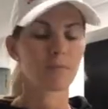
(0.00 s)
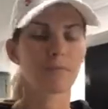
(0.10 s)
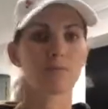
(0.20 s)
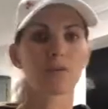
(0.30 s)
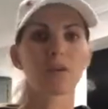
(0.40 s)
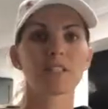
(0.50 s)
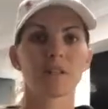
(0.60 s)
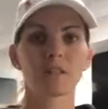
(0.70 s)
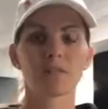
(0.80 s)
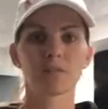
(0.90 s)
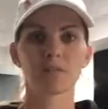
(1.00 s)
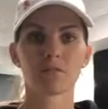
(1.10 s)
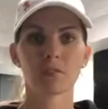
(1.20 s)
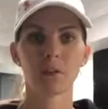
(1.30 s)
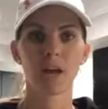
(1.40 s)
freezer.
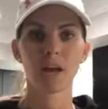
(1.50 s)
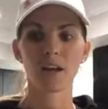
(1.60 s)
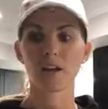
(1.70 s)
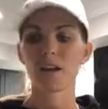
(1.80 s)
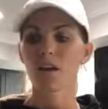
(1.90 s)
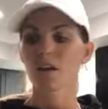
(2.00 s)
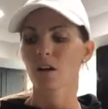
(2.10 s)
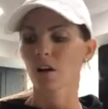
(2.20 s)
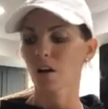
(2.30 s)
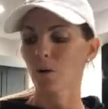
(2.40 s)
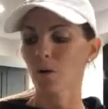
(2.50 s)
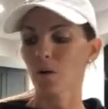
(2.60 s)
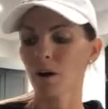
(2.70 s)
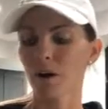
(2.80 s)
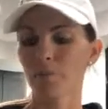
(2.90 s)
Okay? Go,
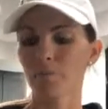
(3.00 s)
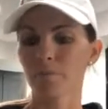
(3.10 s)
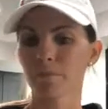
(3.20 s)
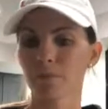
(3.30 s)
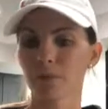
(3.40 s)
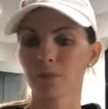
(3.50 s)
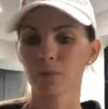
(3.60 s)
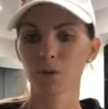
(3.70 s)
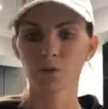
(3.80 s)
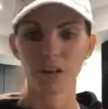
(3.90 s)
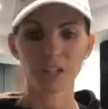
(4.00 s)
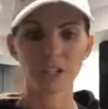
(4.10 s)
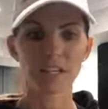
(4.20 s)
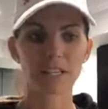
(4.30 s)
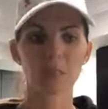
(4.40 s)
when you find
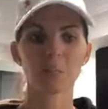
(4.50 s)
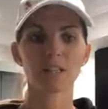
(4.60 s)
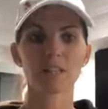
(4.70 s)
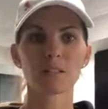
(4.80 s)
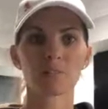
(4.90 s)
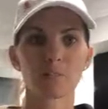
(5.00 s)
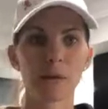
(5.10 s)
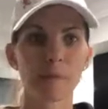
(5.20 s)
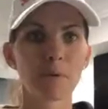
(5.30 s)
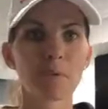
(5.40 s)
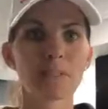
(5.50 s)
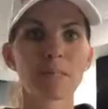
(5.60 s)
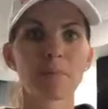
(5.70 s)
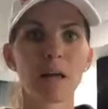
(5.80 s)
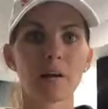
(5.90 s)
your recipes, prep them in
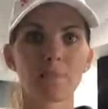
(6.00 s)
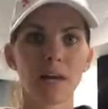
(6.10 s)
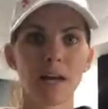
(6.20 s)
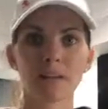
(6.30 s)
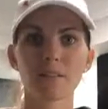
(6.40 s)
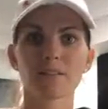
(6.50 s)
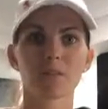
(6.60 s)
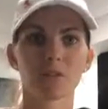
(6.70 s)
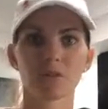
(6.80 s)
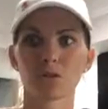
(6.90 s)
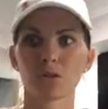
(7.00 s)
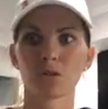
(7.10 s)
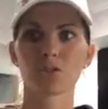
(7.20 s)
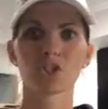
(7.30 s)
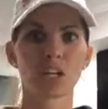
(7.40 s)
Ziploc bags. You can
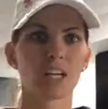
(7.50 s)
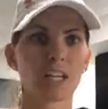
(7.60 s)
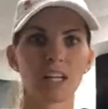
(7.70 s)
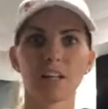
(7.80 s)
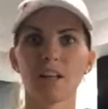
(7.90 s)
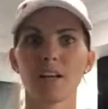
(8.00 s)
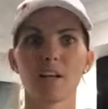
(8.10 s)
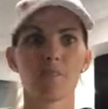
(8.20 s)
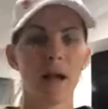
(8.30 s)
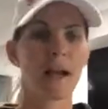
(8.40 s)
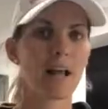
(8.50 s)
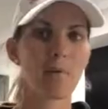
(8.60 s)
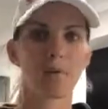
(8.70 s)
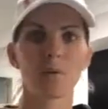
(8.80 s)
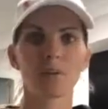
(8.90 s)
do chicken,
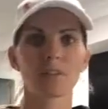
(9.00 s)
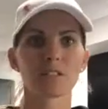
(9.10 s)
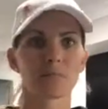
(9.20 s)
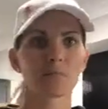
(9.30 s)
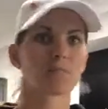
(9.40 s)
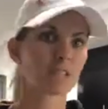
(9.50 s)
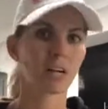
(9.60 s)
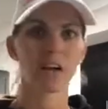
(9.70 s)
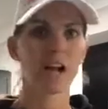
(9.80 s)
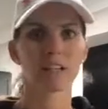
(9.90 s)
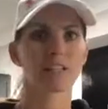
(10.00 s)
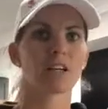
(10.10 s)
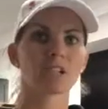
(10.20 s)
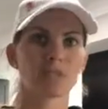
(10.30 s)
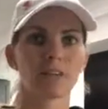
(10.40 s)
pineapple, and some teriyaki
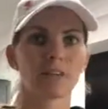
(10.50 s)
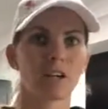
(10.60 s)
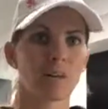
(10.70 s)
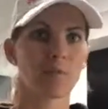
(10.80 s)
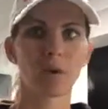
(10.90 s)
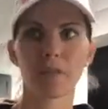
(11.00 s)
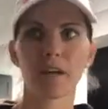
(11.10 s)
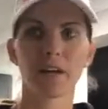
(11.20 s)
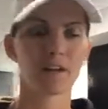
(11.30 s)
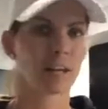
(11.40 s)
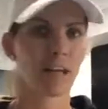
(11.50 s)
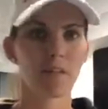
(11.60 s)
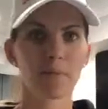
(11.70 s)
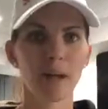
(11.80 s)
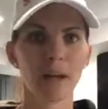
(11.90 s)
sauce or whatever, and put that in a
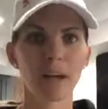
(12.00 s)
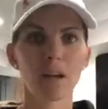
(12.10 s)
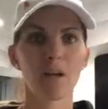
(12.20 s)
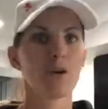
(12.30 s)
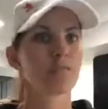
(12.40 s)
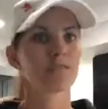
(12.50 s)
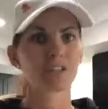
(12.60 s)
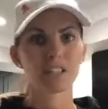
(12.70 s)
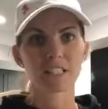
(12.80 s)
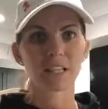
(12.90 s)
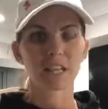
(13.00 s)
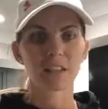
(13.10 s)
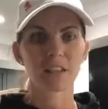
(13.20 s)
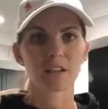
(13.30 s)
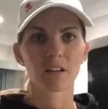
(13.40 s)
gallon bag. Freeze it in
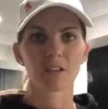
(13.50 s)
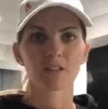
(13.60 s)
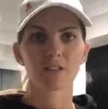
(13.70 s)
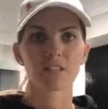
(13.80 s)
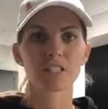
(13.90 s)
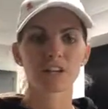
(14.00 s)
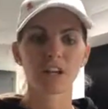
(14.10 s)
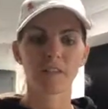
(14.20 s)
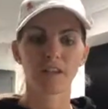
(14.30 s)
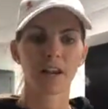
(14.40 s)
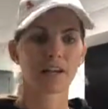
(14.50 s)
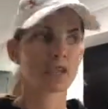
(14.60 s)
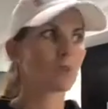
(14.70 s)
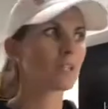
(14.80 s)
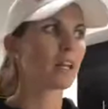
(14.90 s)
the freezer, and then on
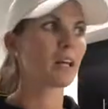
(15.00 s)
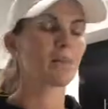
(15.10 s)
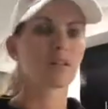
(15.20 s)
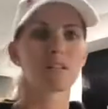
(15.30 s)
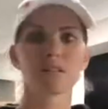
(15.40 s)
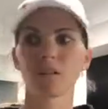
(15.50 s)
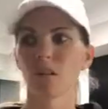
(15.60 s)
Tuesday night, when it's